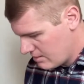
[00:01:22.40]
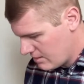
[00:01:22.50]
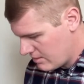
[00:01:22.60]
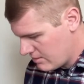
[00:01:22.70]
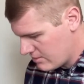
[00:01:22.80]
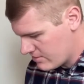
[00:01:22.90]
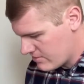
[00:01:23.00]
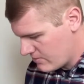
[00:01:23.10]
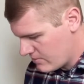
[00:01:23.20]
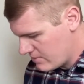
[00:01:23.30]
I could have
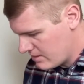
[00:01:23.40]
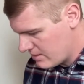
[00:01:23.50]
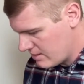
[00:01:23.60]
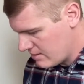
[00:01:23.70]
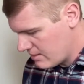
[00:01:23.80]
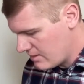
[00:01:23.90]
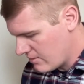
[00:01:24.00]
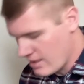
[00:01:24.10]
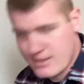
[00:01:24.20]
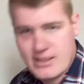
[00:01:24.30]
sworn
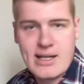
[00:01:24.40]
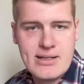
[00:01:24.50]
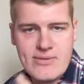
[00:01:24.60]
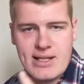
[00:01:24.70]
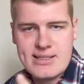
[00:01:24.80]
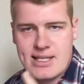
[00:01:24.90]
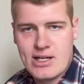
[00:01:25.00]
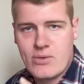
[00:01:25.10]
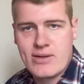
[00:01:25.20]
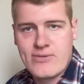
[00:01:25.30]
that I sent a
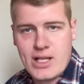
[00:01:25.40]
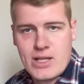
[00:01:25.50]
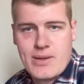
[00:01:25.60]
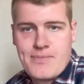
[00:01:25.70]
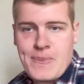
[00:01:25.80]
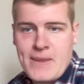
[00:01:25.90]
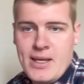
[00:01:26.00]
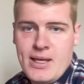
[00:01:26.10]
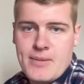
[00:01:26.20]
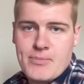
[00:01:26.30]
quick follow-up,
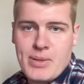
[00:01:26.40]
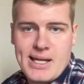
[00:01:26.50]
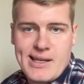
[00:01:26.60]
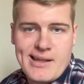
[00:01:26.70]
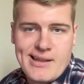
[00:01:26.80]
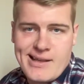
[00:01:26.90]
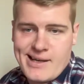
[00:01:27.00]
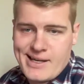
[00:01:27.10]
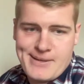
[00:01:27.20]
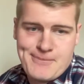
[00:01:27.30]
but
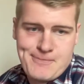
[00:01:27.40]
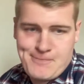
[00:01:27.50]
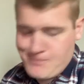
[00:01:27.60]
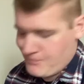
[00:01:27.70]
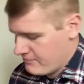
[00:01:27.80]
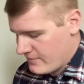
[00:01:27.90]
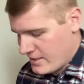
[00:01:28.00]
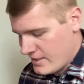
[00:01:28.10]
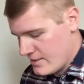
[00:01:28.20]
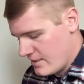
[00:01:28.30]

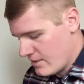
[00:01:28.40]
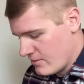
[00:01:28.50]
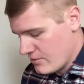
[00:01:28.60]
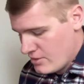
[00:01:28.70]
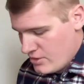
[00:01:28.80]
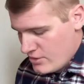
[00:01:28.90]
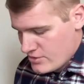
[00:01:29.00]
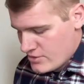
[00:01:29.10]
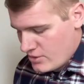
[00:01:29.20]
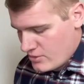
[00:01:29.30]
it didn't get around to it.
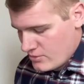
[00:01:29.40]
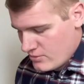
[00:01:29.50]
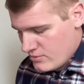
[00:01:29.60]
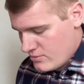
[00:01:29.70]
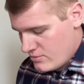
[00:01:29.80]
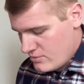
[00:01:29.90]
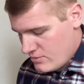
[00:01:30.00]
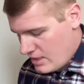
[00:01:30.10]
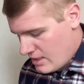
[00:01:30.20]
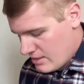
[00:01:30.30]
So,
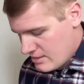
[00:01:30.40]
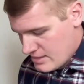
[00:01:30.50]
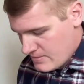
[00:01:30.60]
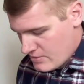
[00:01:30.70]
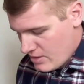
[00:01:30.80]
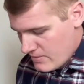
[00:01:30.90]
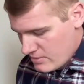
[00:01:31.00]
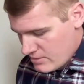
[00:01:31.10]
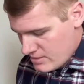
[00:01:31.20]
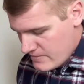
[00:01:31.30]
the
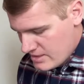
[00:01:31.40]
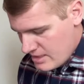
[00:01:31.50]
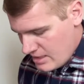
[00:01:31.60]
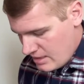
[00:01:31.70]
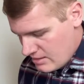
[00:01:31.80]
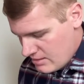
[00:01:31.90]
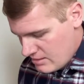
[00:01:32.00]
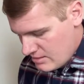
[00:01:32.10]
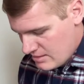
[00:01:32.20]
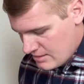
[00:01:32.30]
subscriber, his name is Nick.
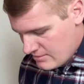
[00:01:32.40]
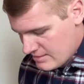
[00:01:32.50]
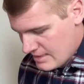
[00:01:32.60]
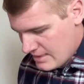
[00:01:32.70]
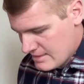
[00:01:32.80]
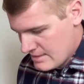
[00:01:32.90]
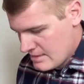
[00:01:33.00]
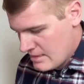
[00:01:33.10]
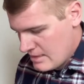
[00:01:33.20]
He's out in Texas,